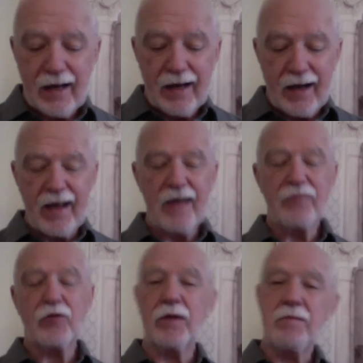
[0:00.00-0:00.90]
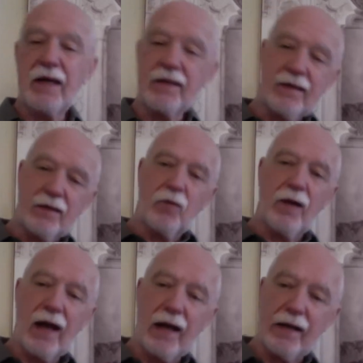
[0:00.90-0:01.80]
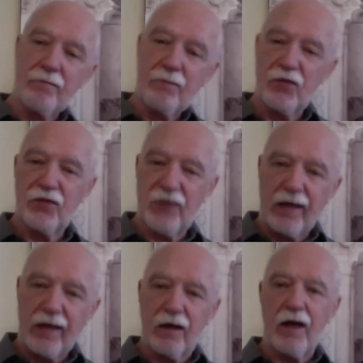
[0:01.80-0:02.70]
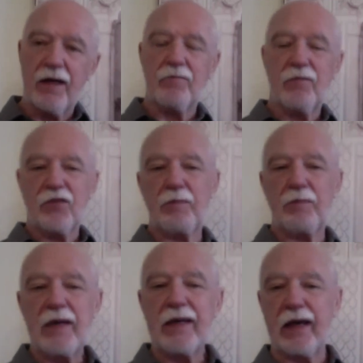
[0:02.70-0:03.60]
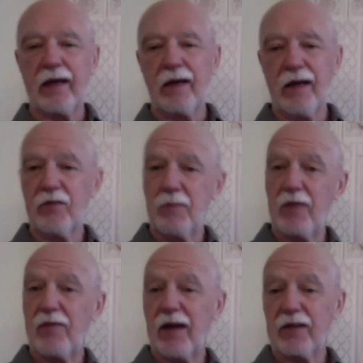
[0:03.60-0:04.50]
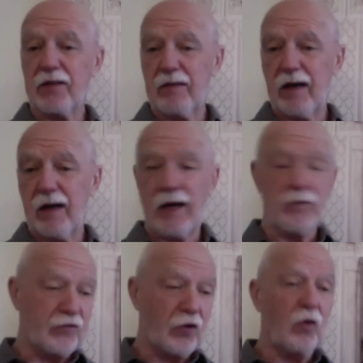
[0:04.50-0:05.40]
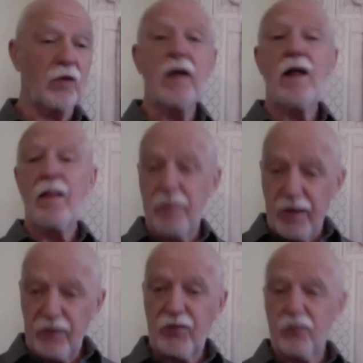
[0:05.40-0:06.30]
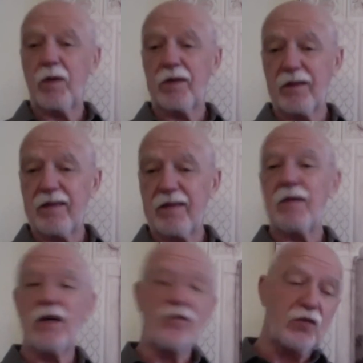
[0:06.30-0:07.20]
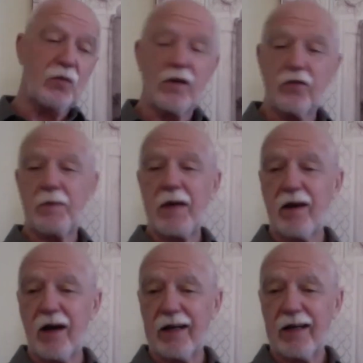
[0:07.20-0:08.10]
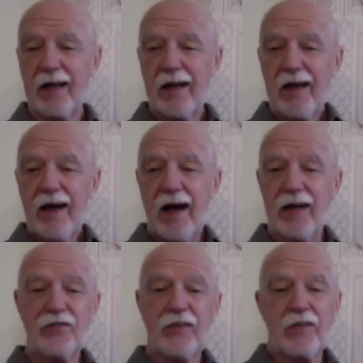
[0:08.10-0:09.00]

I have to admit that when I settled on speaking, and as a matter of fact, I was told, this is what the theme is. Do you want to speak on it? I said to